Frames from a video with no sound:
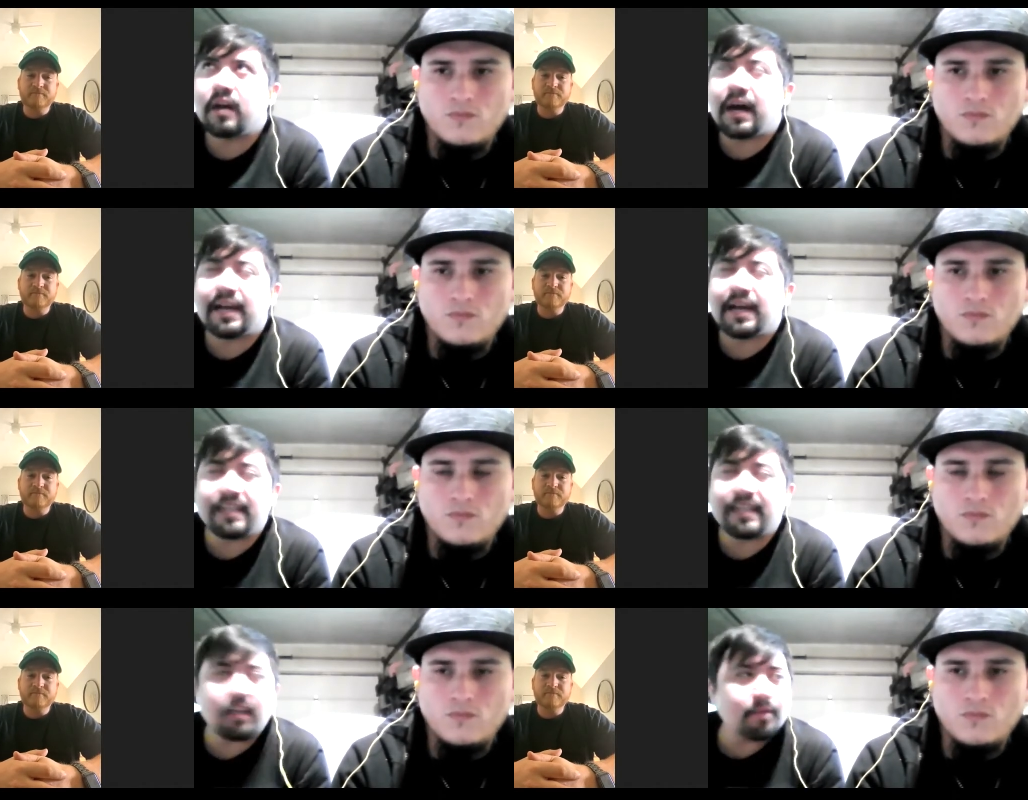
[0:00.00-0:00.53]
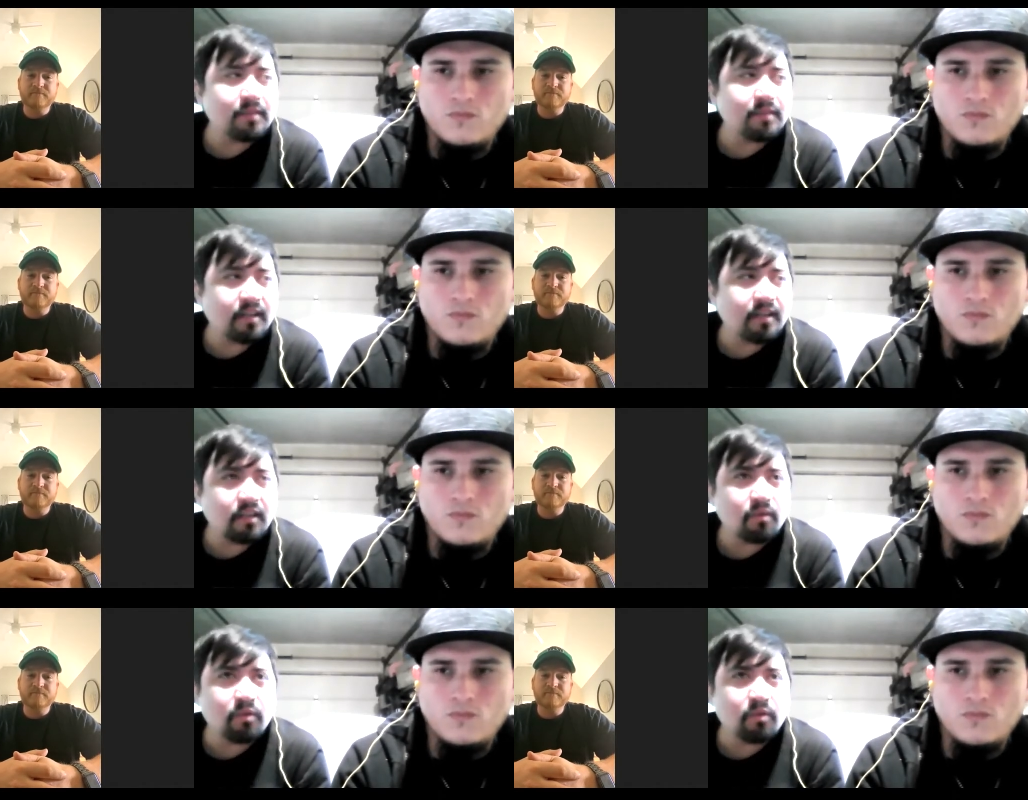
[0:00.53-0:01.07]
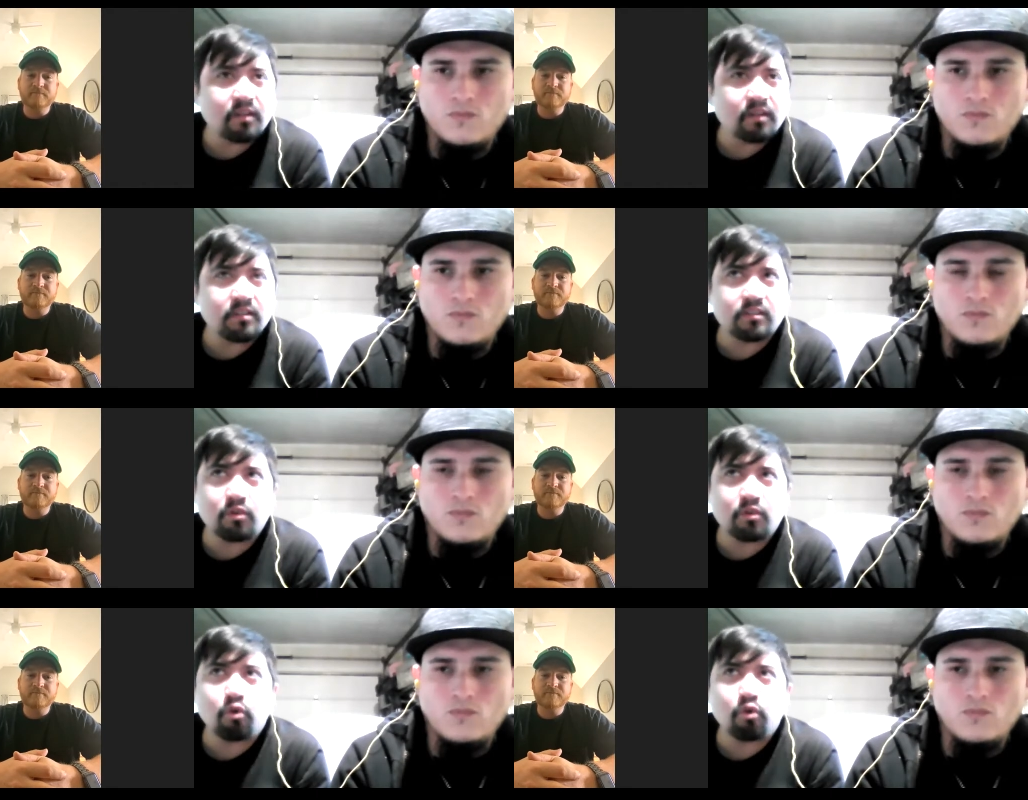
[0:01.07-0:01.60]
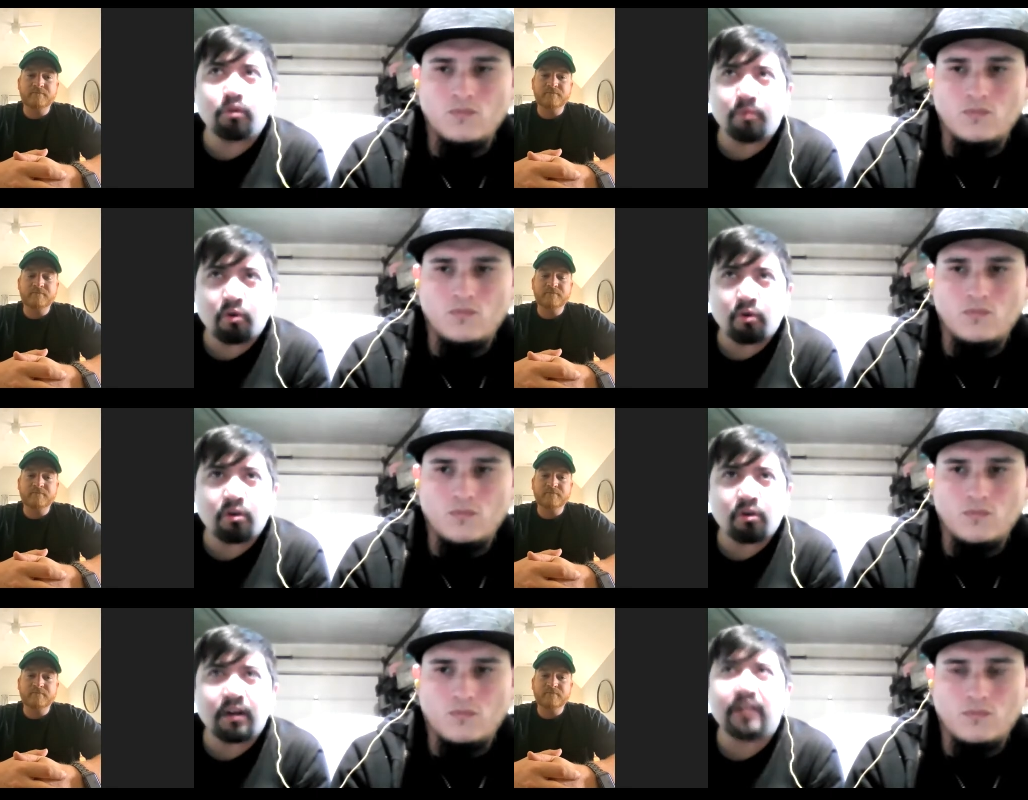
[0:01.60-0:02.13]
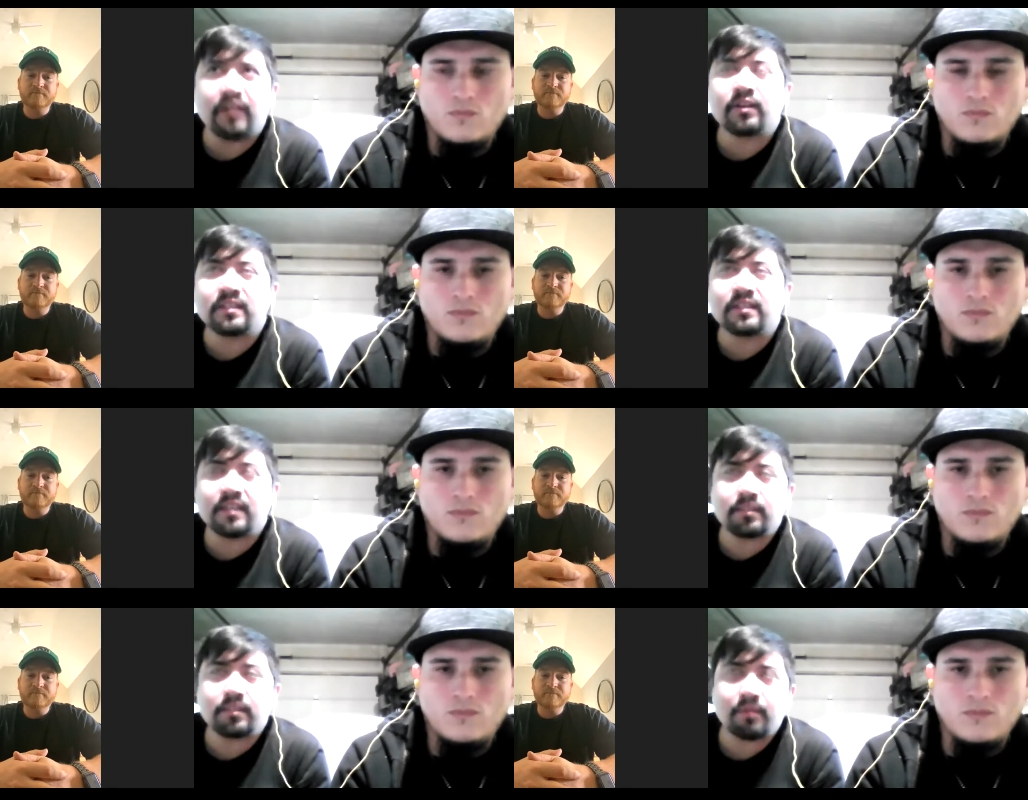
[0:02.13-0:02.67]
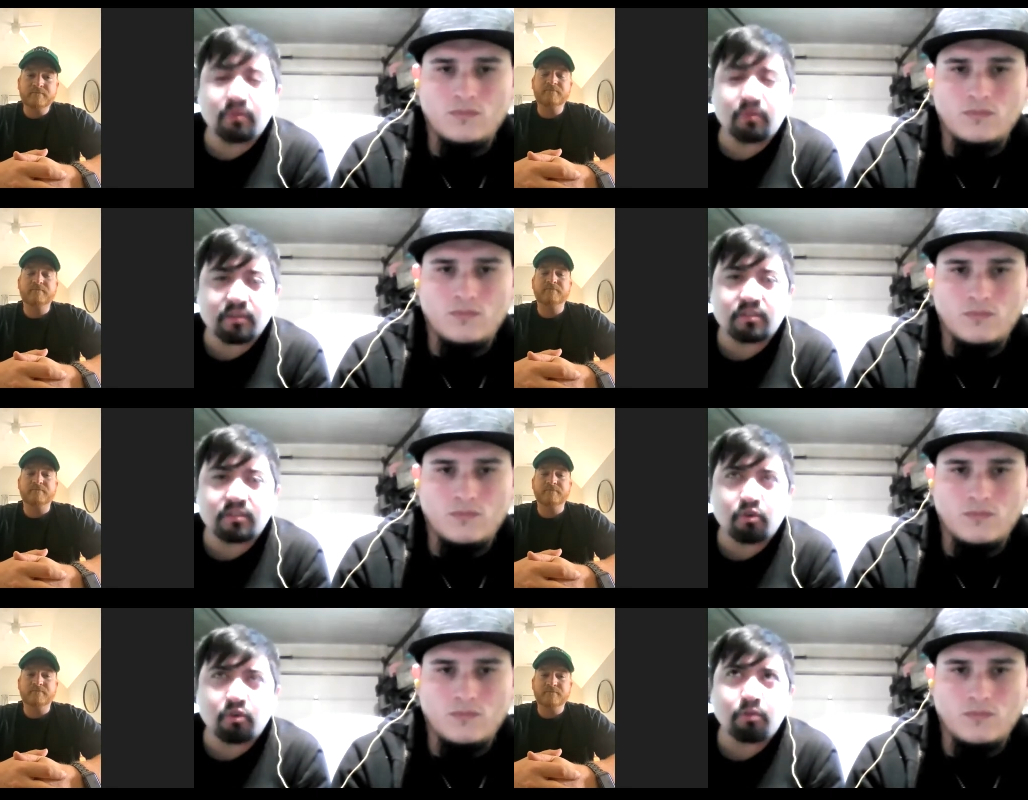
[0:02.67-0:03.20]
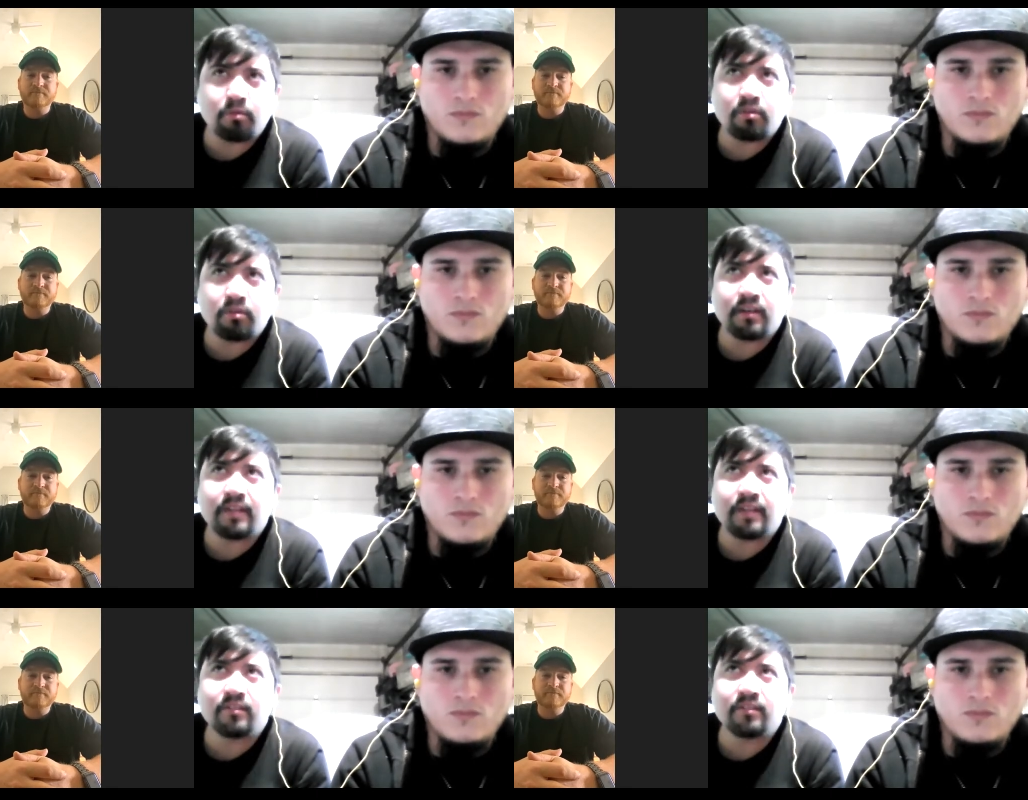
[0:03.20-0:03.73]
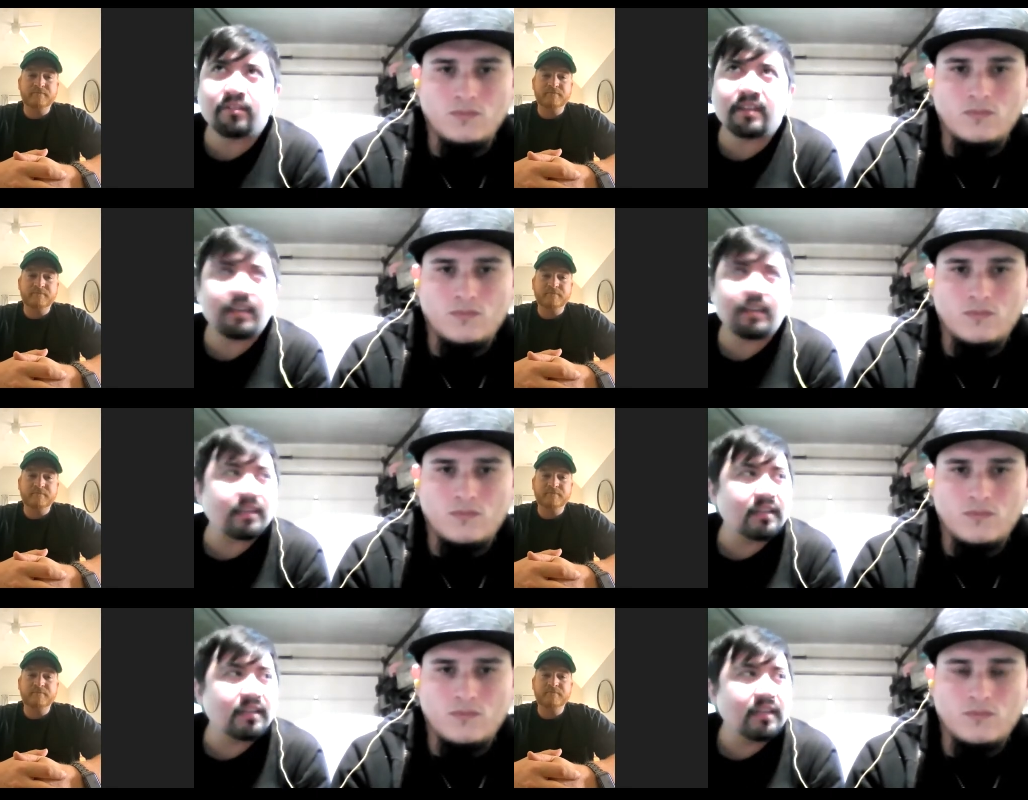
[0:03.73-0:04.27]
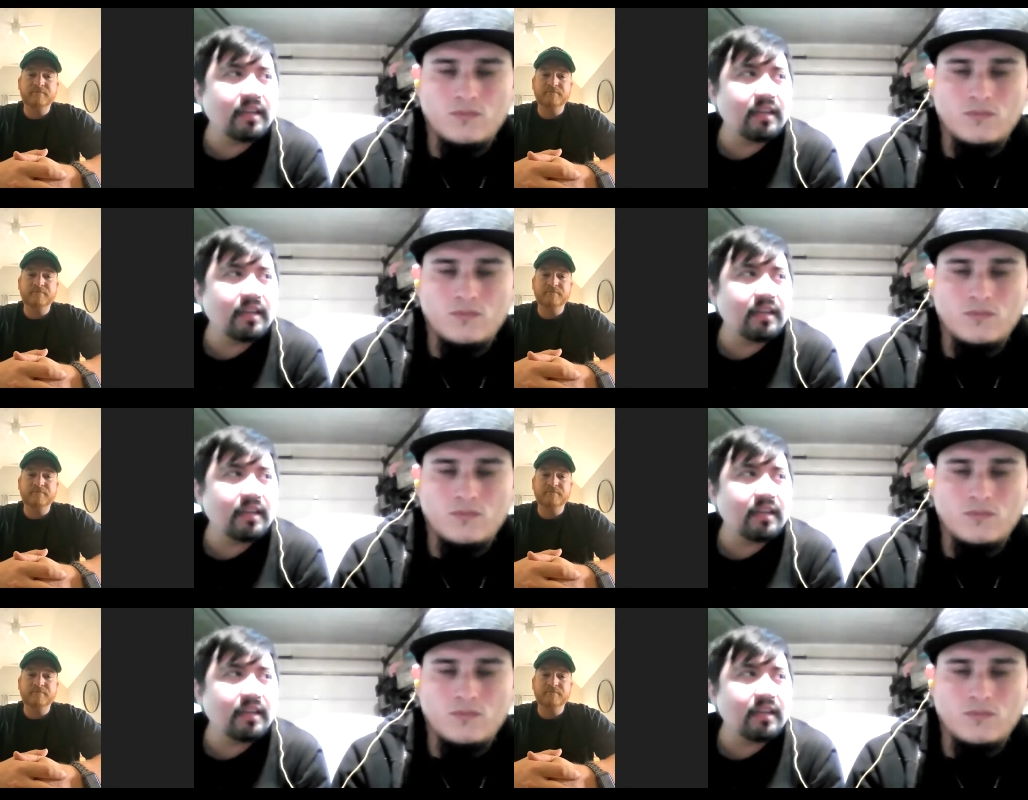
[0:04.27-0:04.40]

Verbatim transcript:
Speaker 1: idea come together with the school board I know because it has to be through the school board and everything